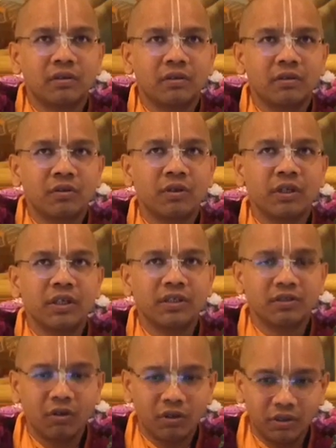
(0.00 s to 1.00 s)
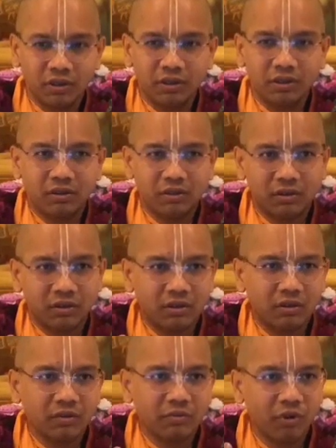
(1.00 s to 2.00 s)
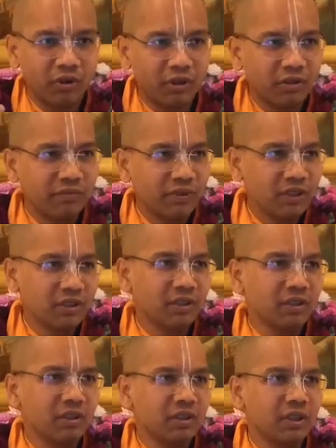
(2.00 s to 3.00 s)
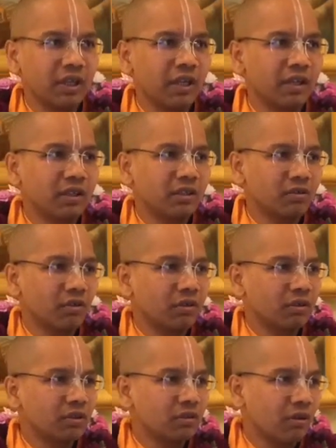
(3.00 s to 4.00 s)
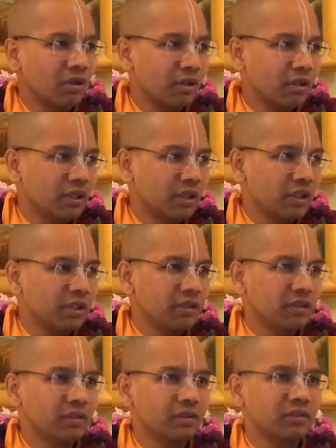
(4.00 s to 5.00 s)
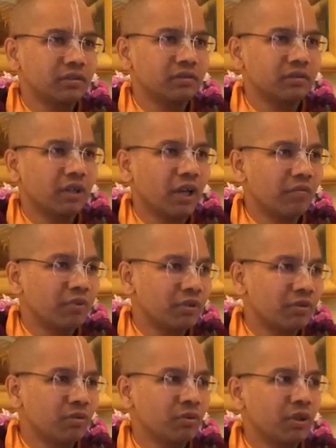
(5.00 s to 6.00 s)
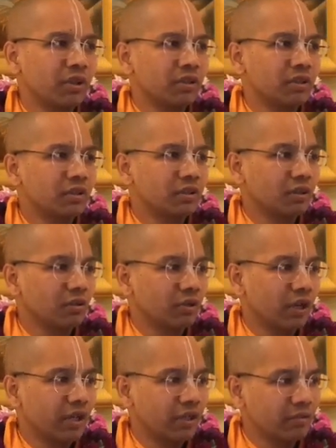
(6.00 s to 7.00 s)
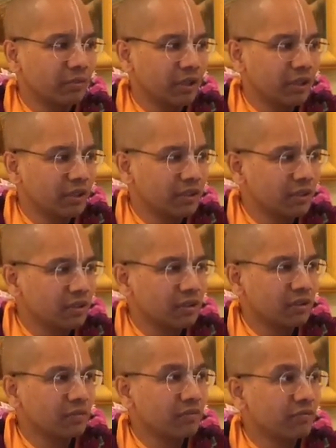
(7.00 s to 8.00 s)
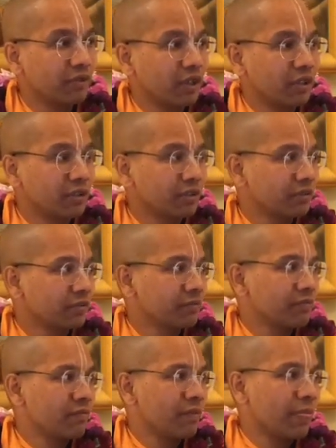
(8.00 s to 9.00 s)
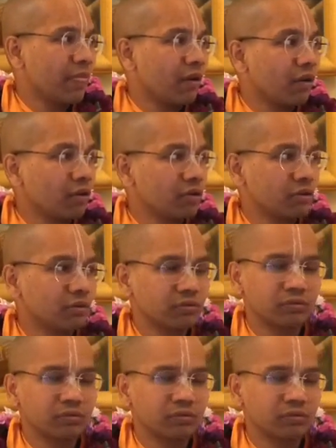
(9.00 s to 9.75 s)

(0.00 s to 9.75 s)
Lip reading: So he has got this bodily features and he has got this scholarly aptitude, and is now guided by his father also.